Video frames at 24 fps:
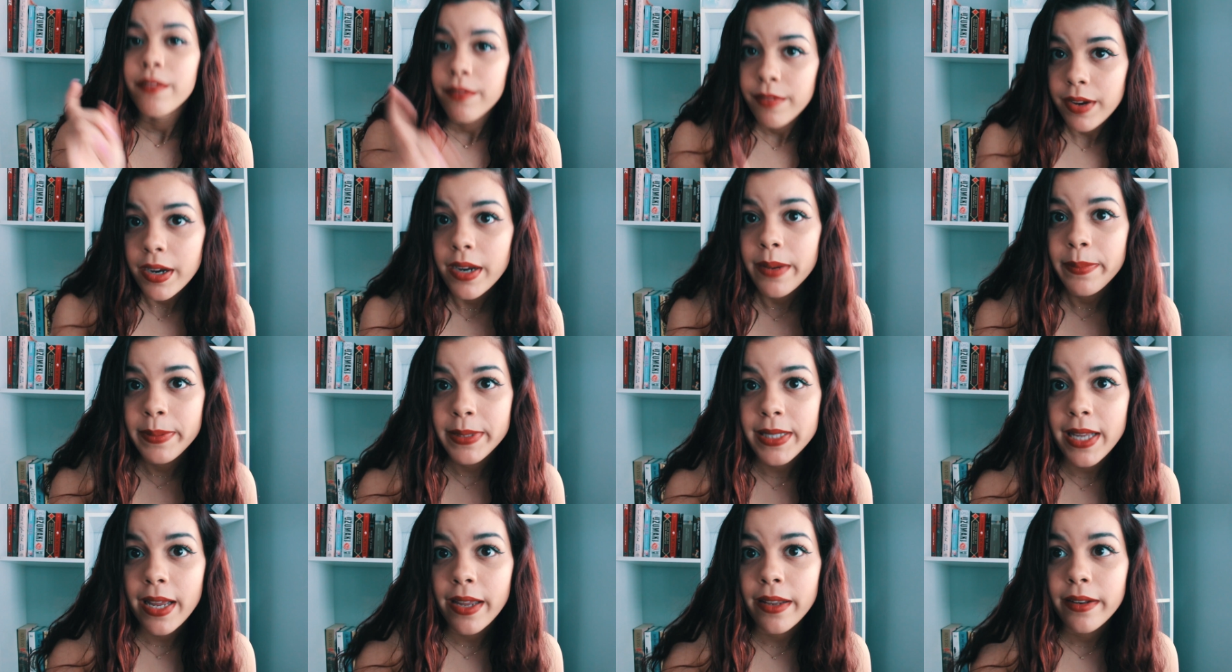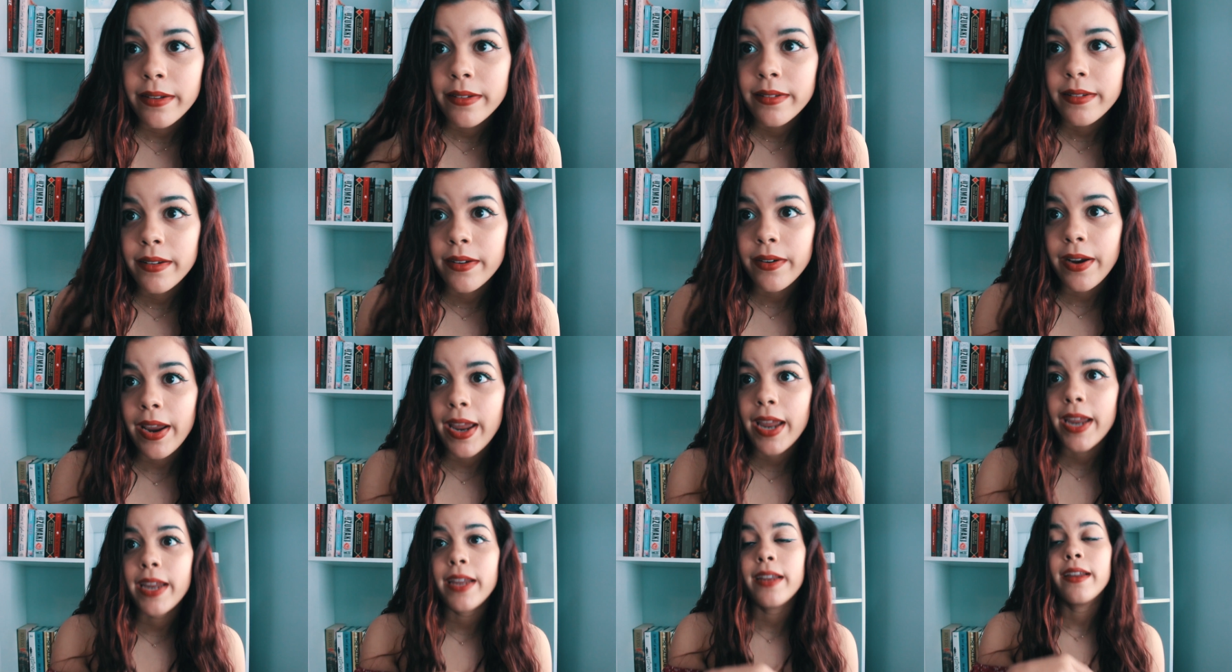Very upset,
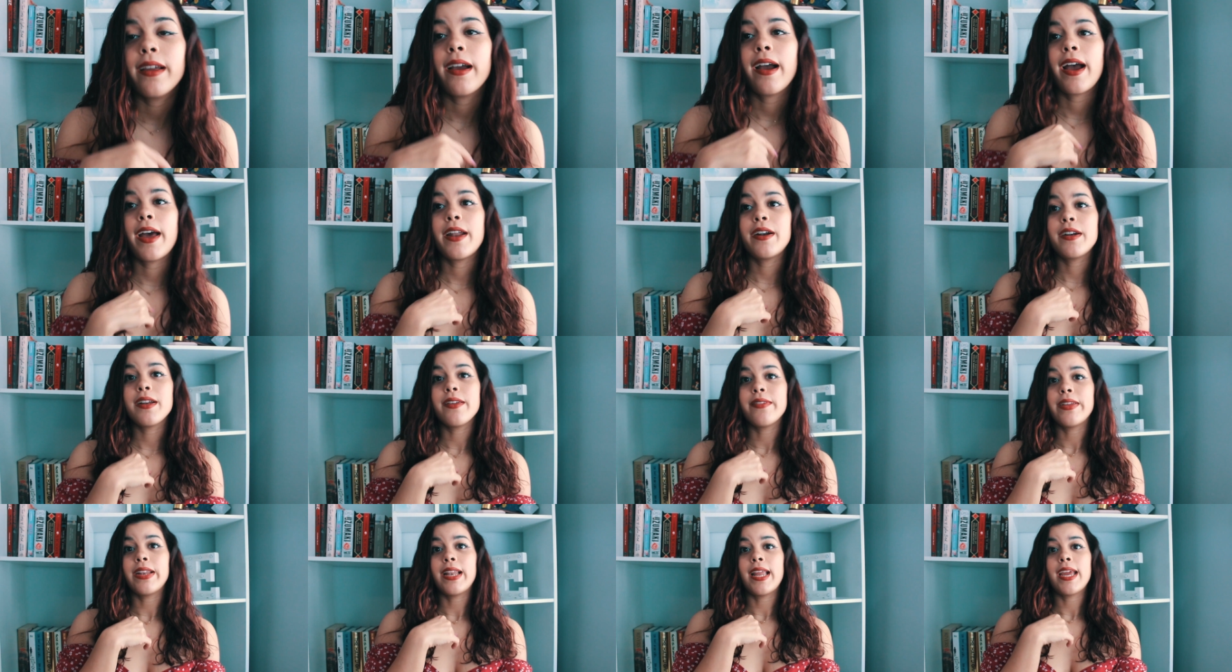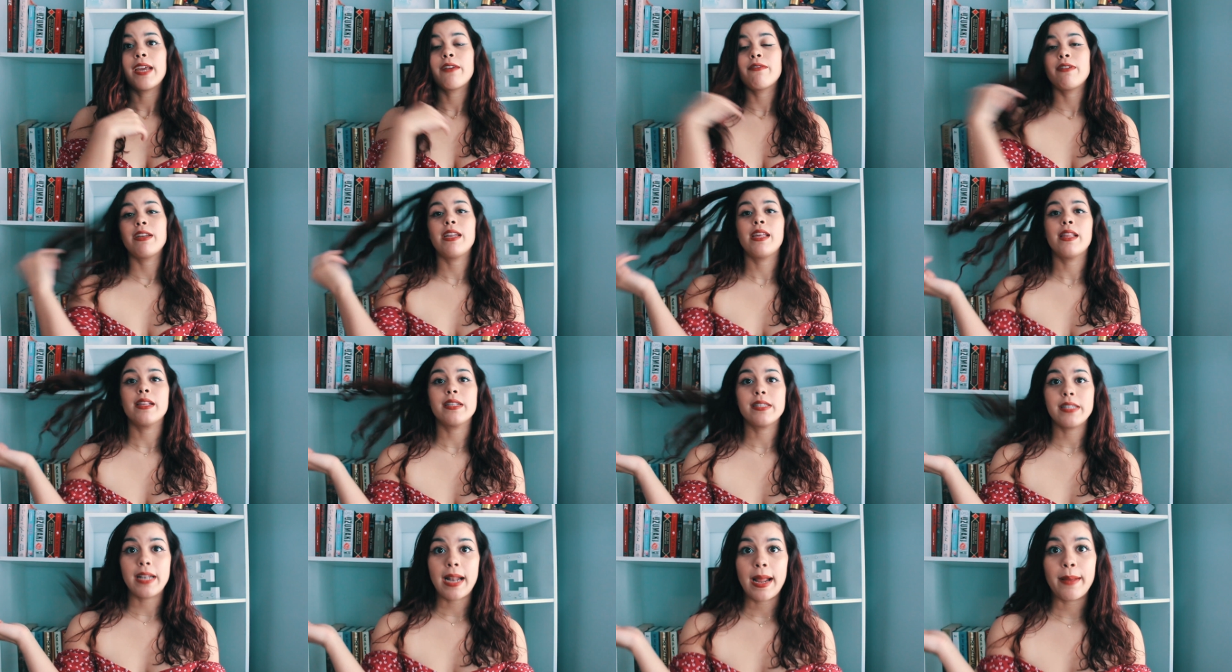okay? I don't even like
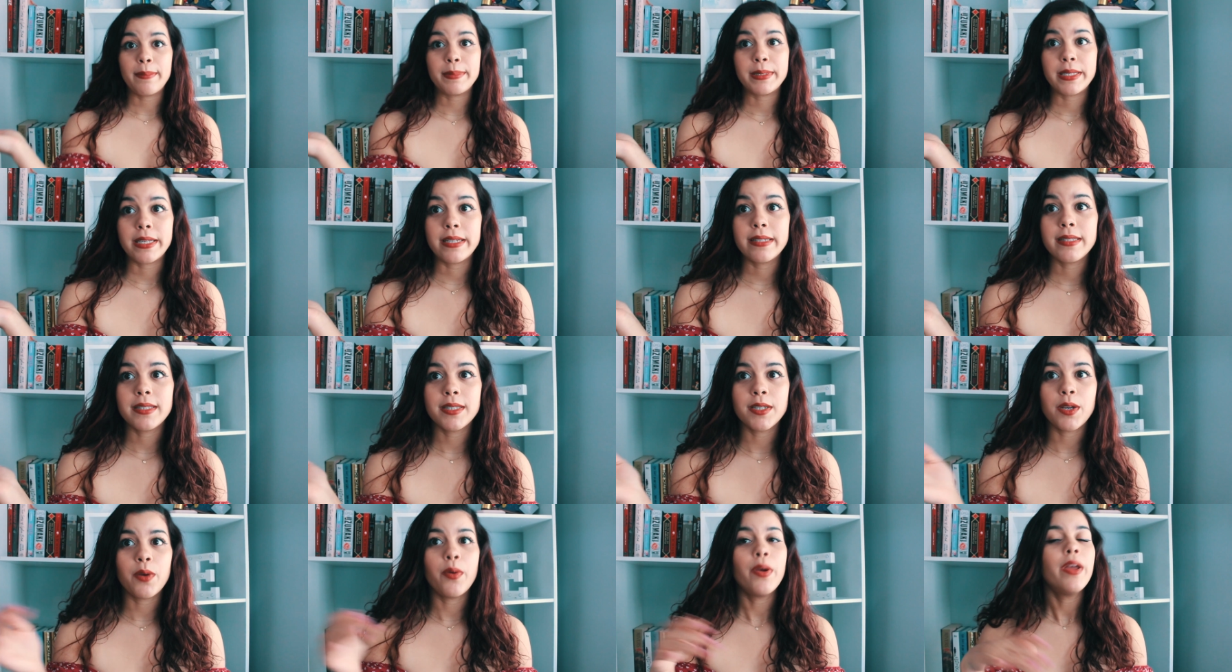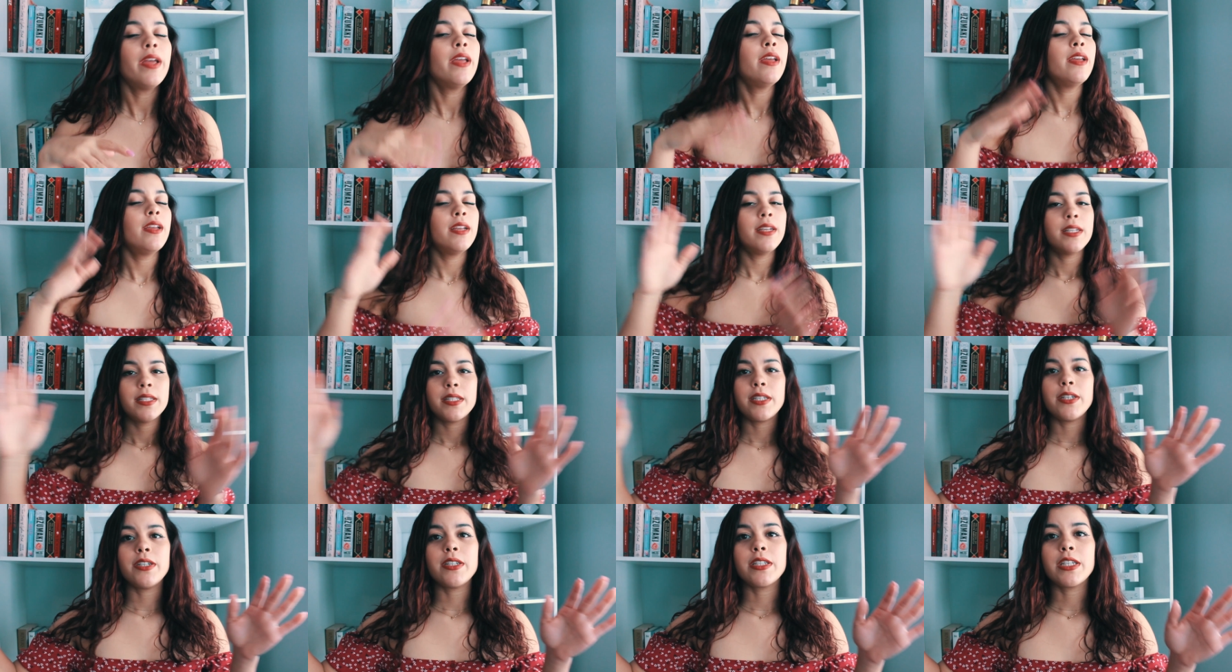reading the synopsis, so
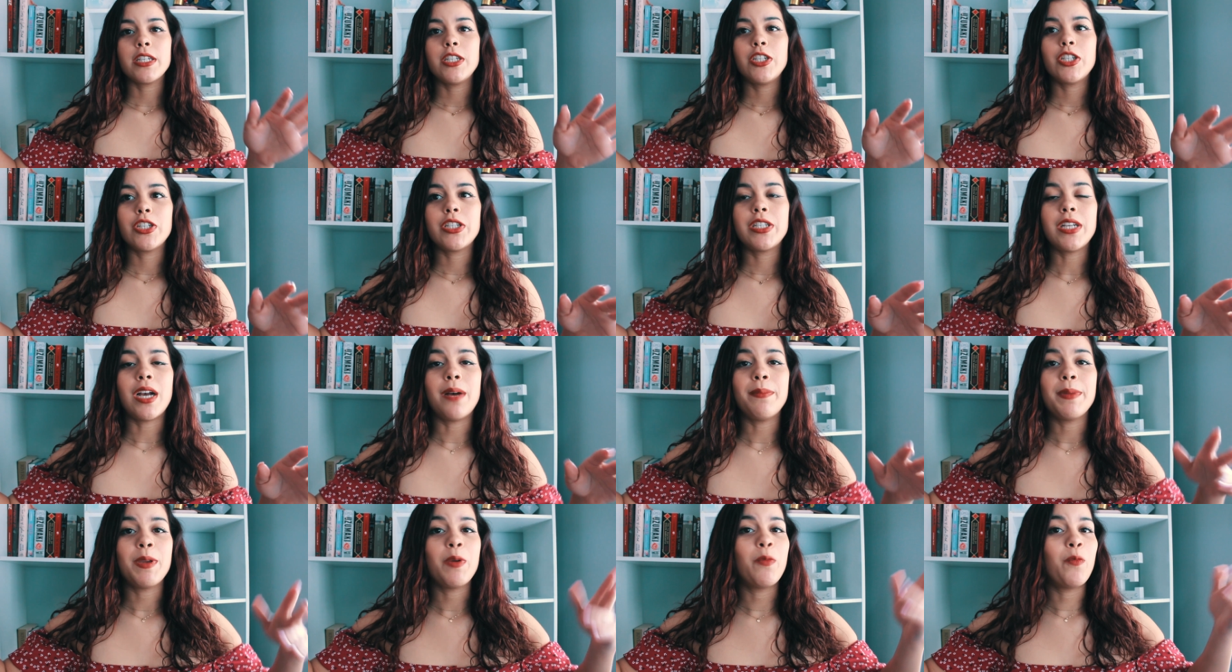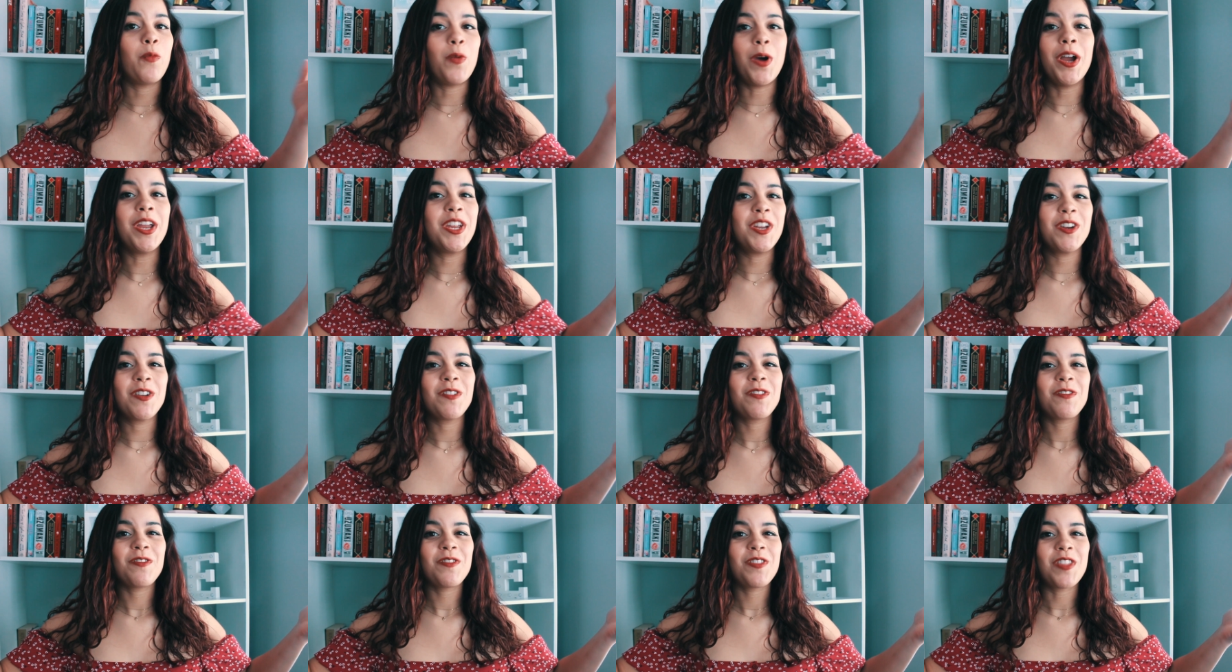seriously, just tell me what
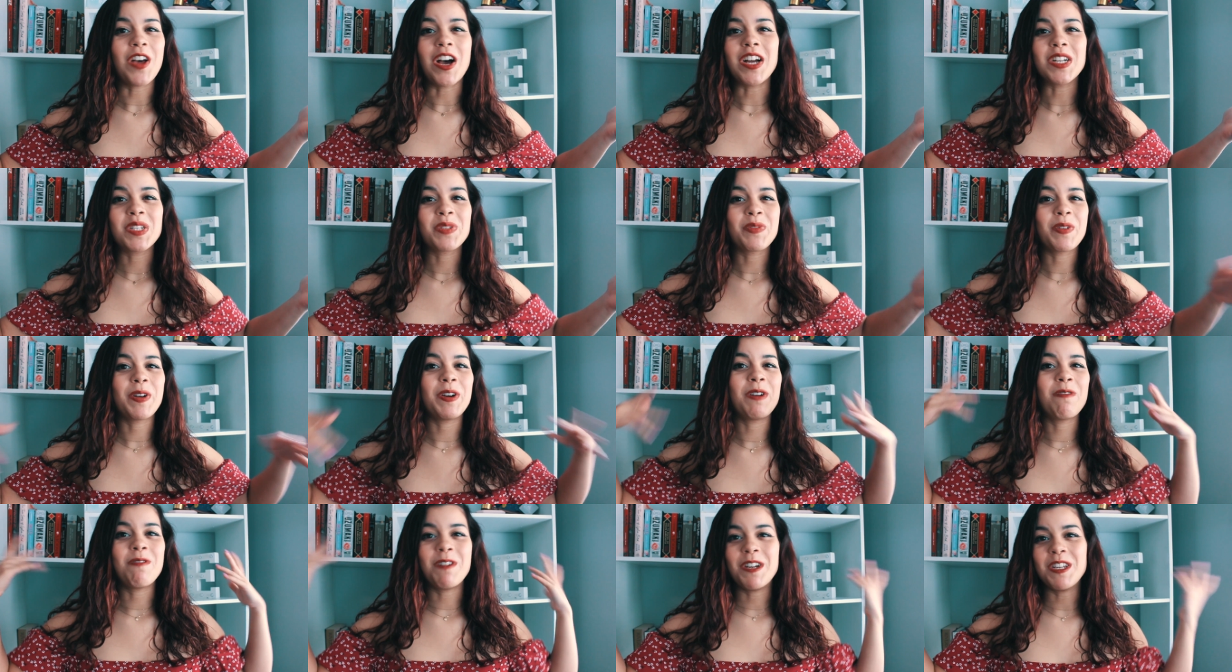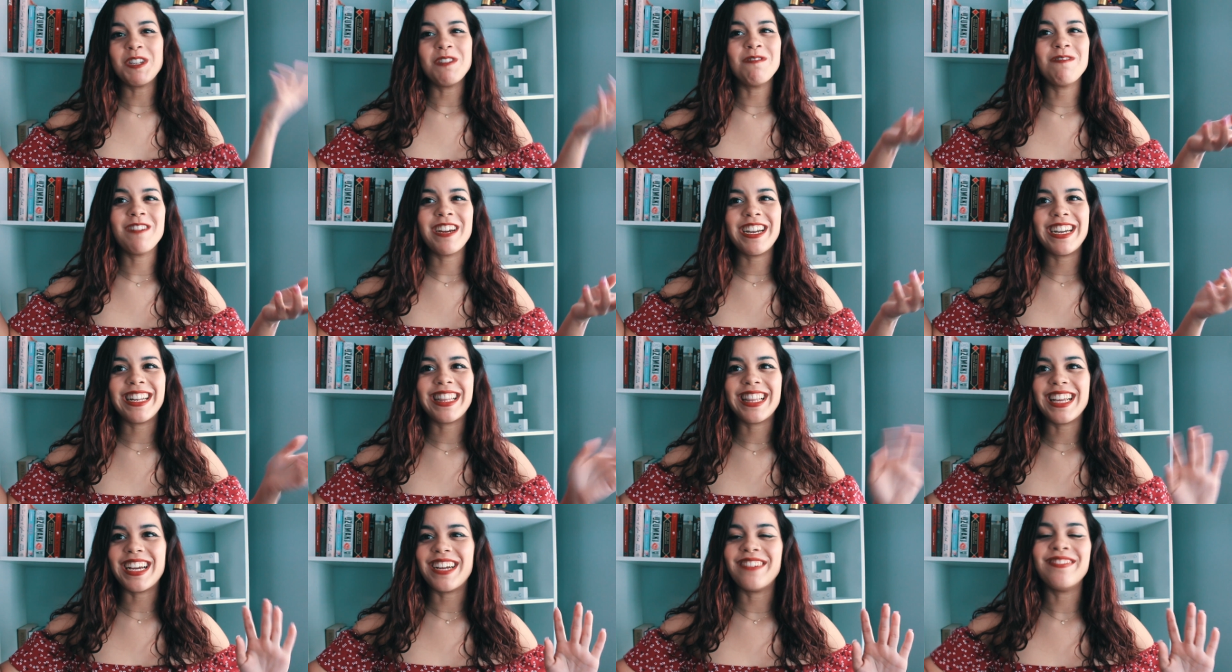your thoughts were, what you
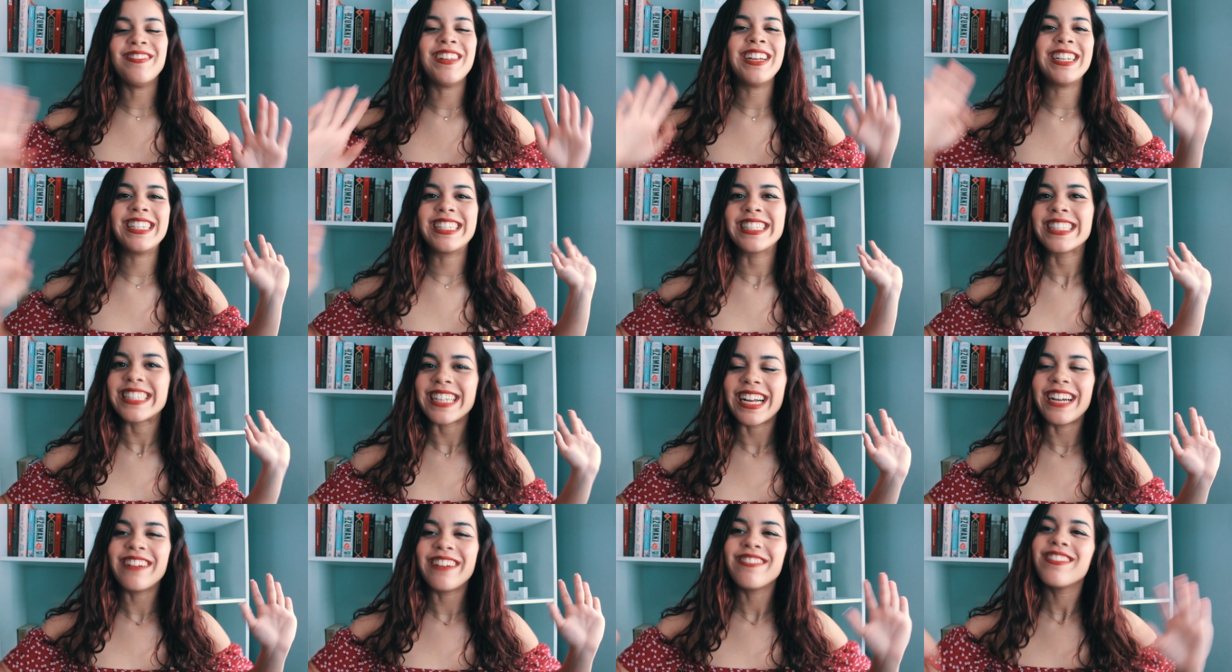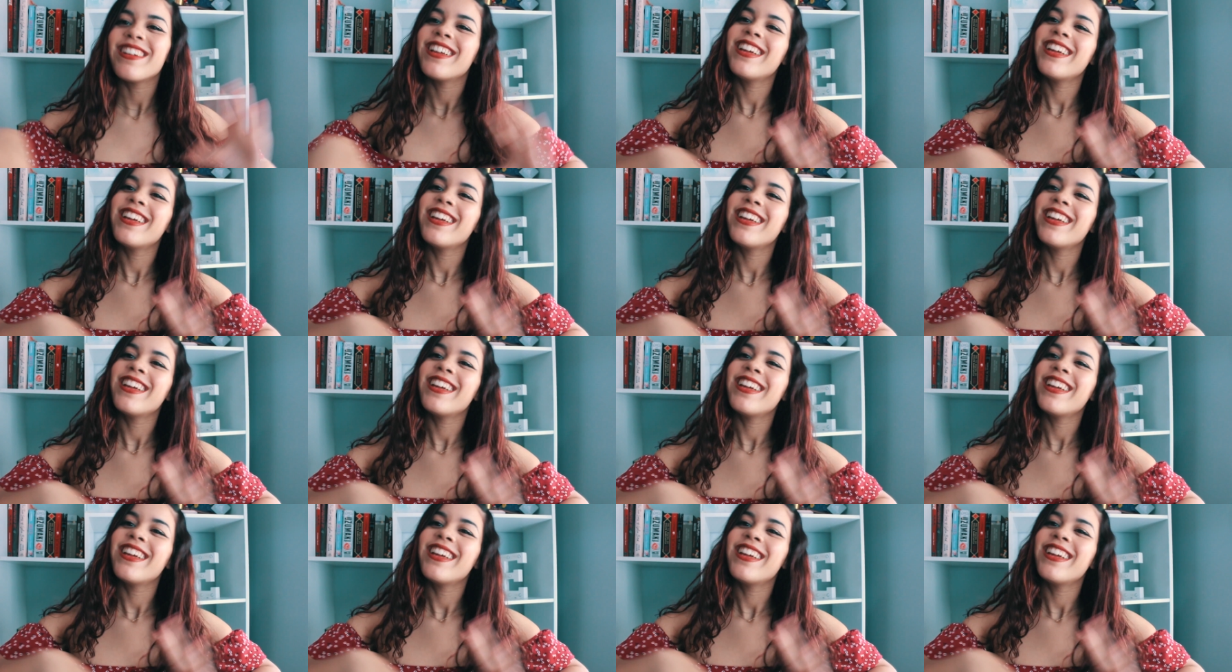rated them, and stuff.